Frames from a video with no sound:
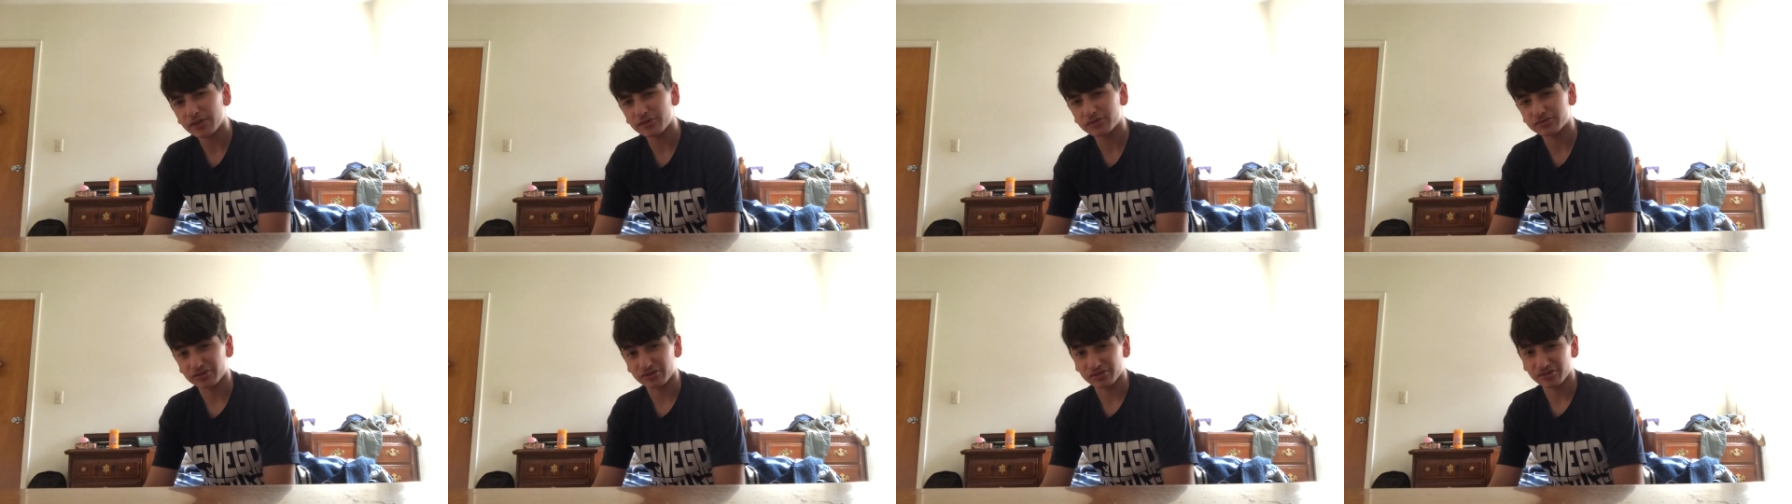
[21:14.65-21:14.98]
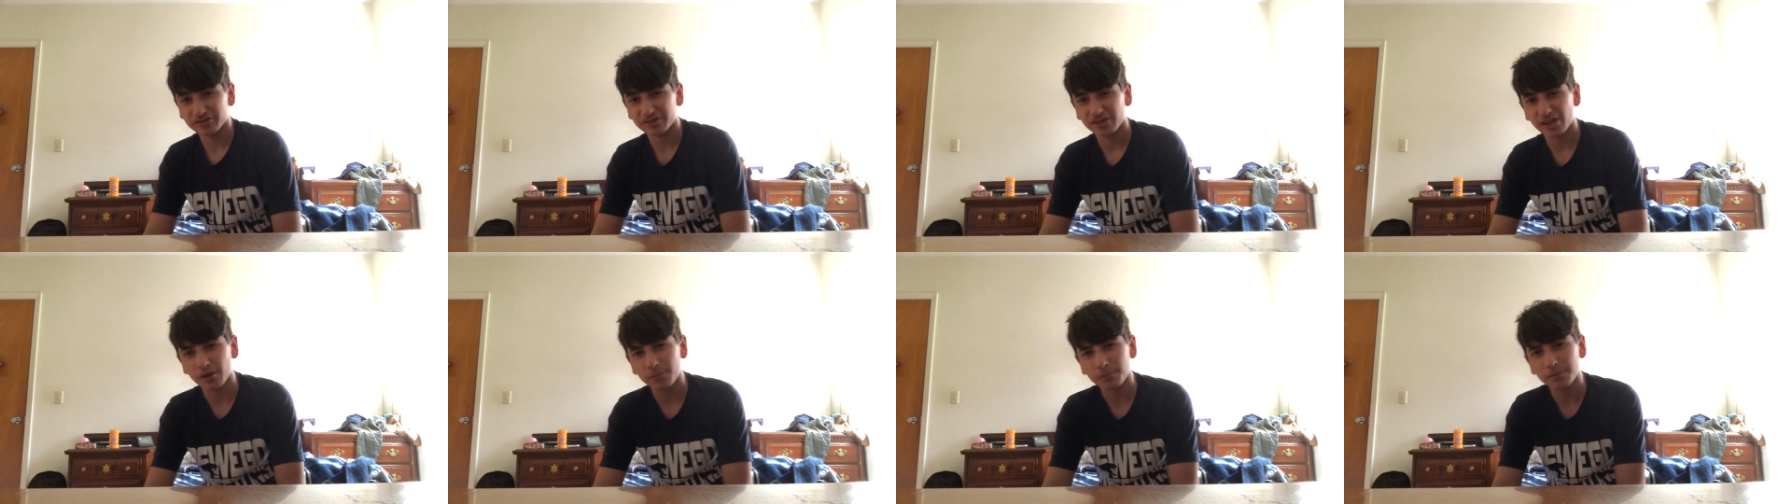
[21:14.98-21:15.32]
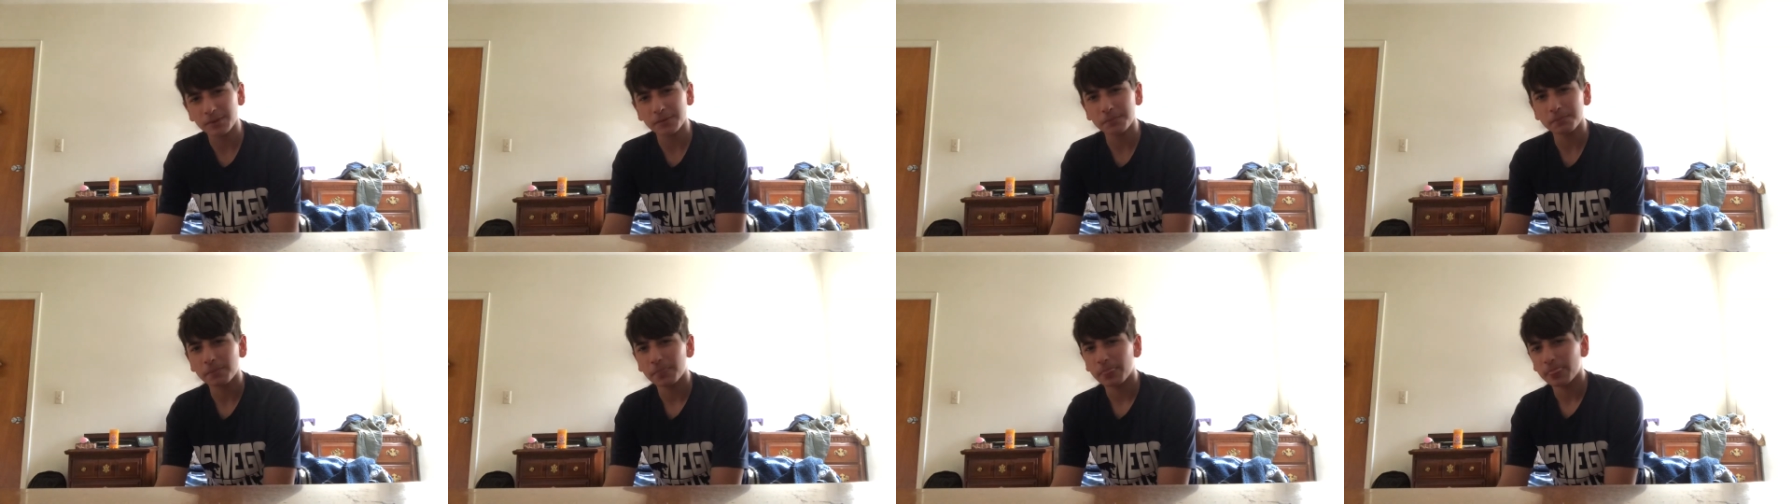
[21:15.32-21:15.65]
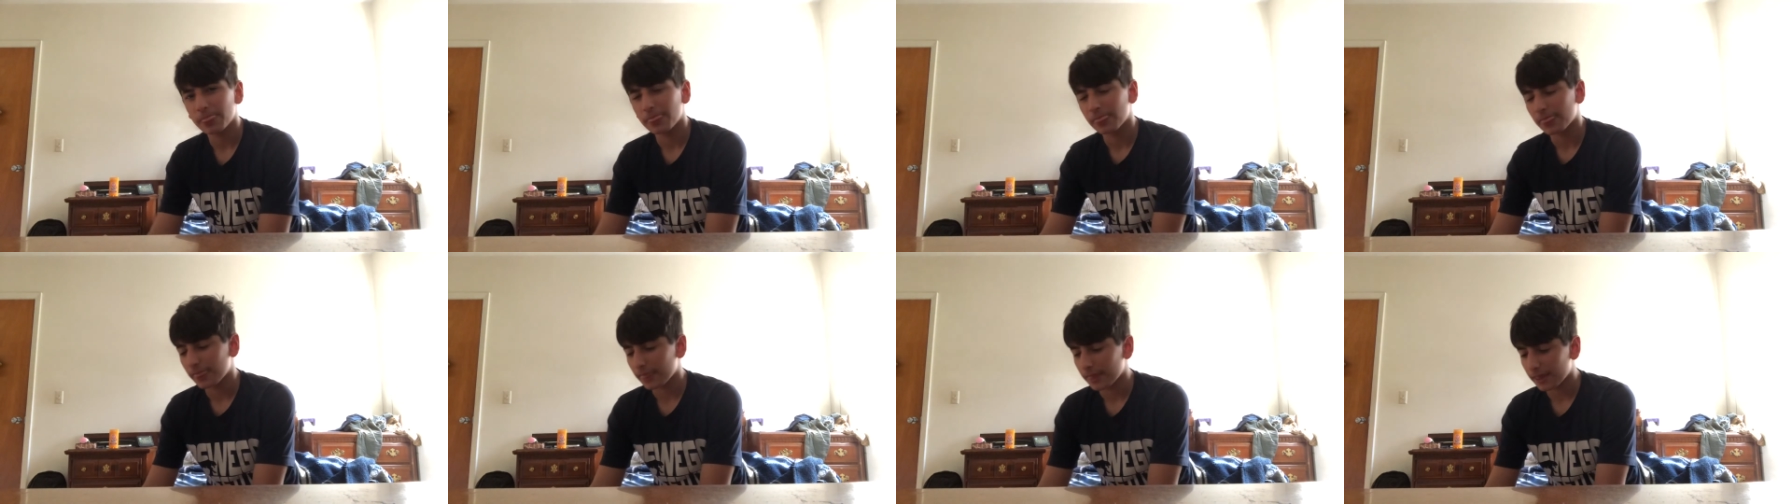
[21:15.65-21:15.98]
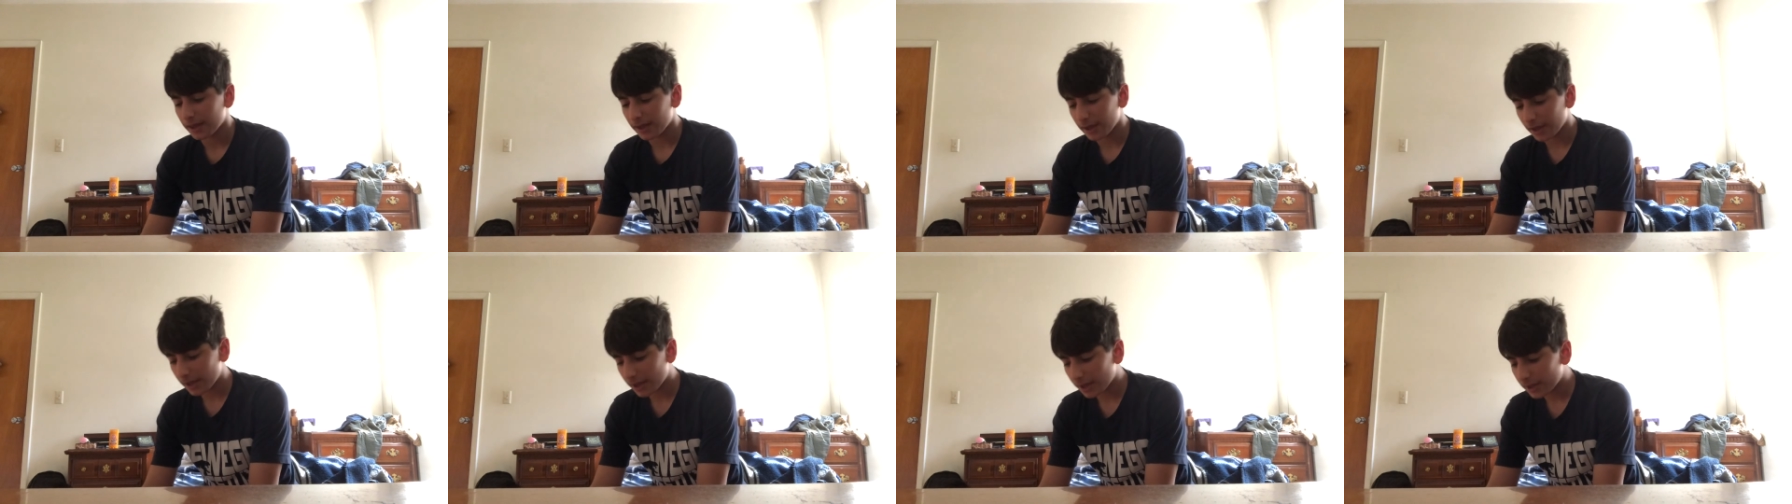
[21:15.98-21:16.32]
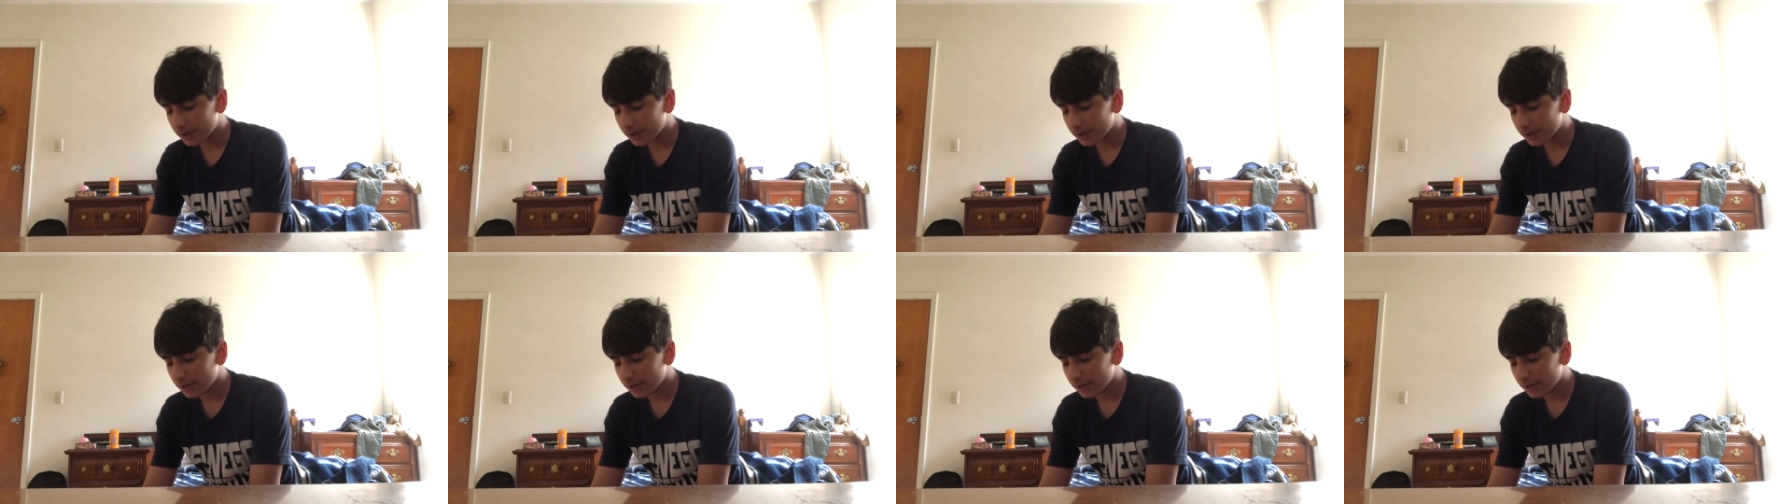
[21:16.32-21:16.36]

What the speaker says: just tell me. And